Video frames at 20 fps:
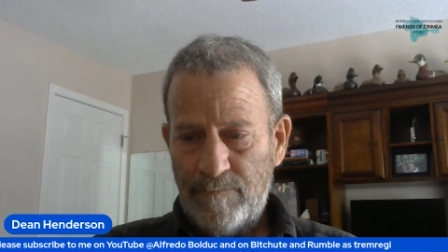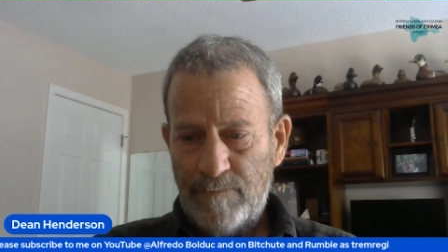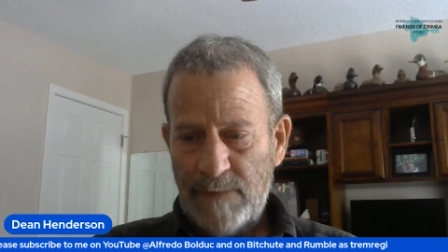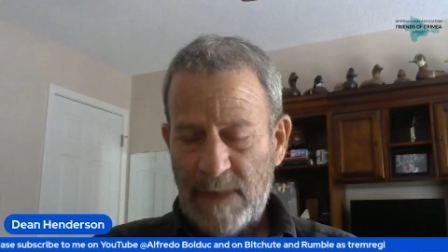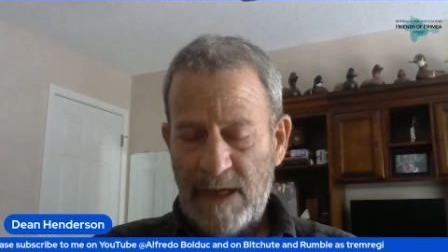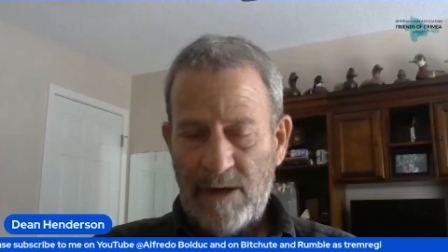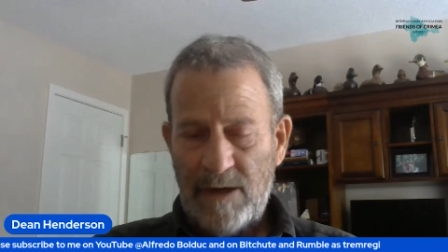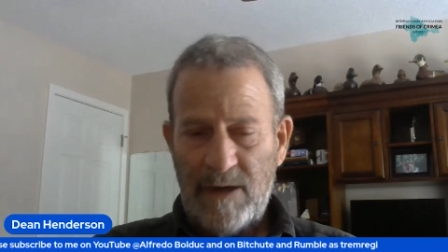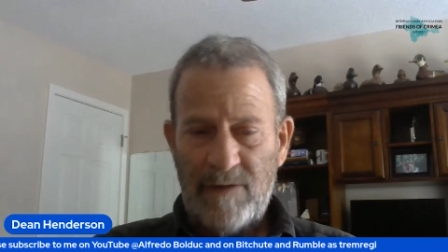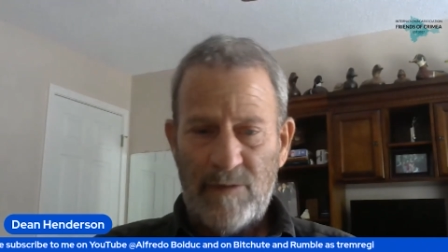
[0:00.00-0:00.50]

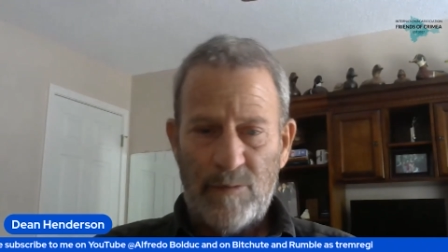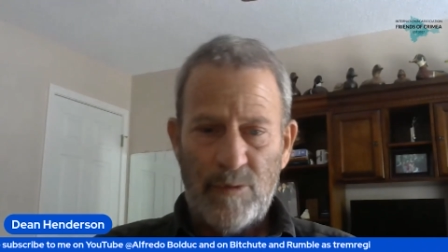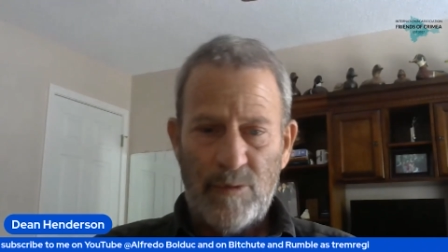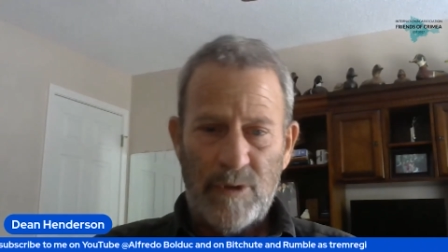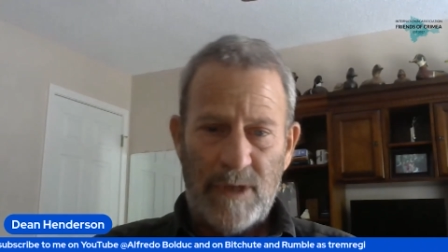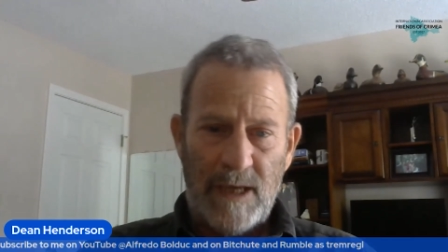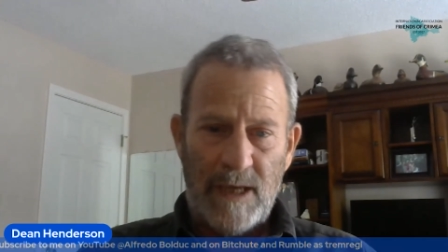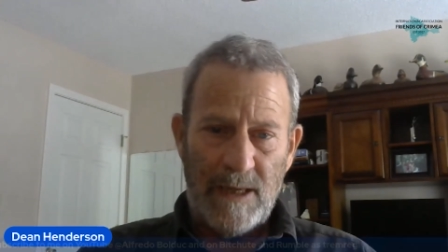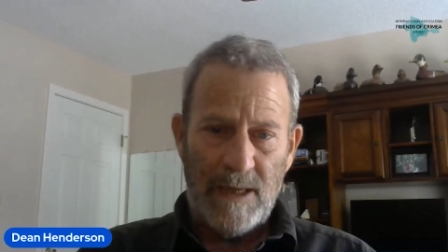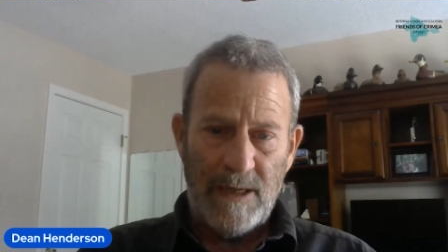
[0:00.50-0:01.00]
I don't have the
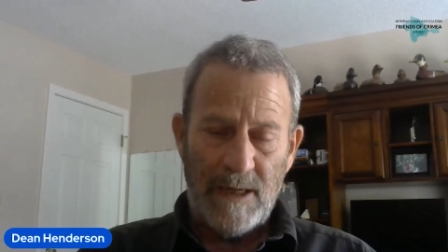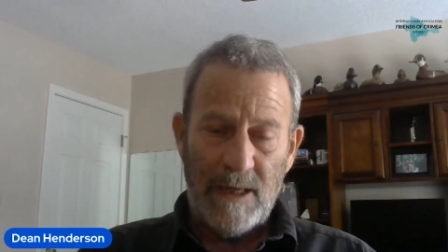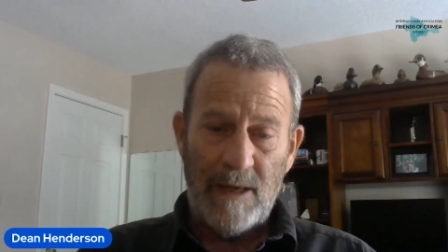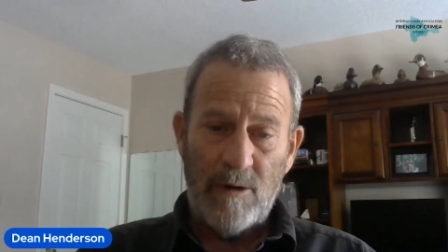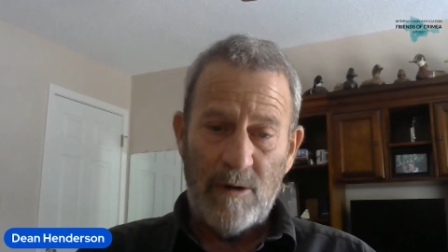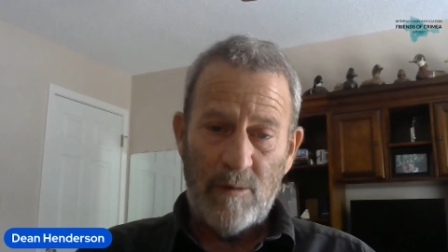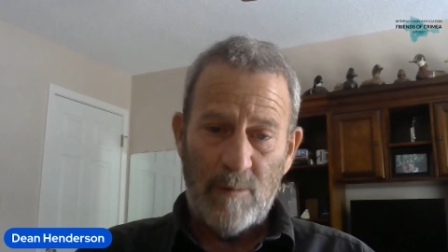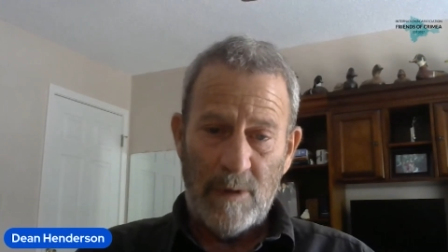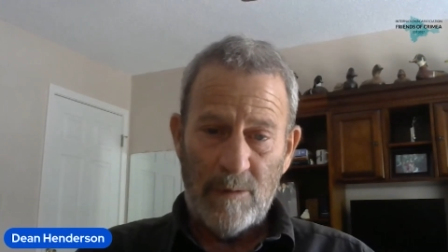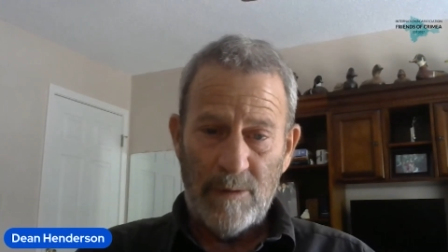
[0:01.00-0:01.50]
book handy, and I
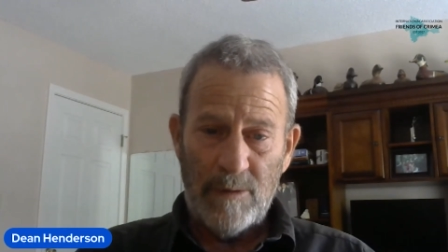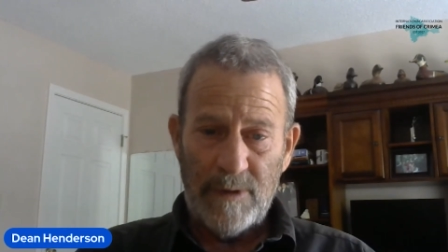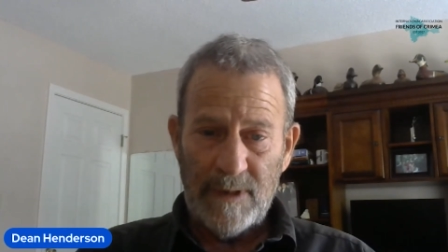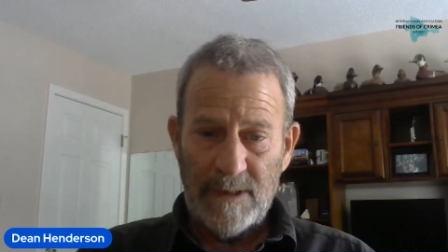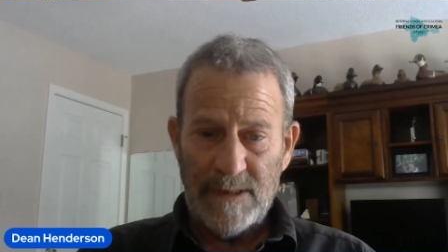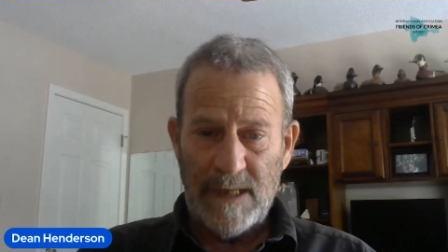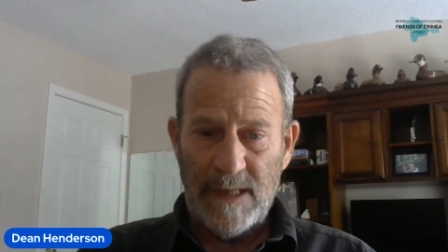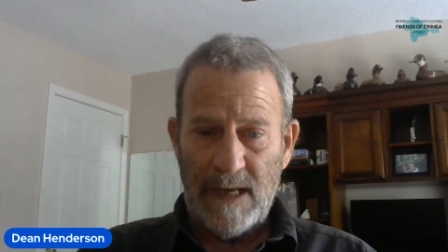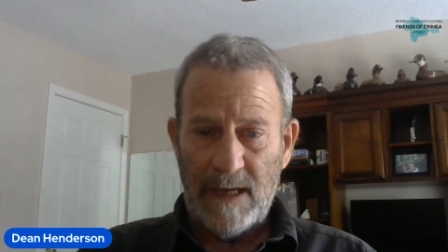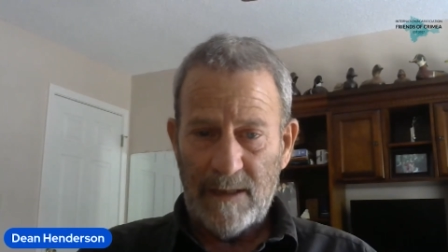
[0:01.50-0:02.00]
don't remember the
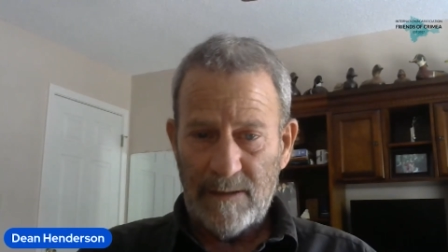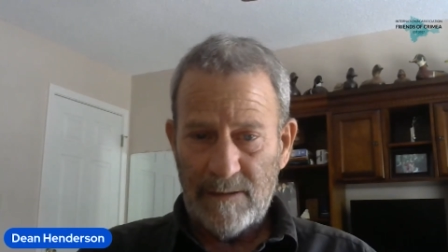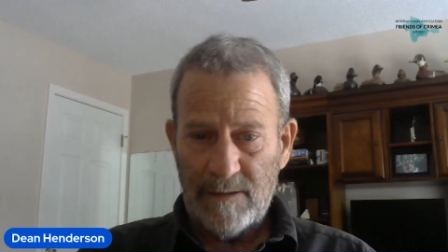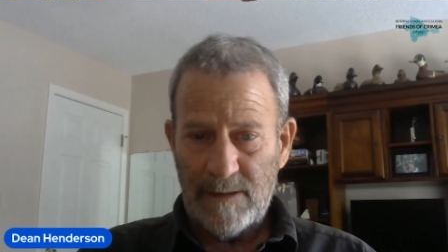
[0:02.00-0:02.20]
exact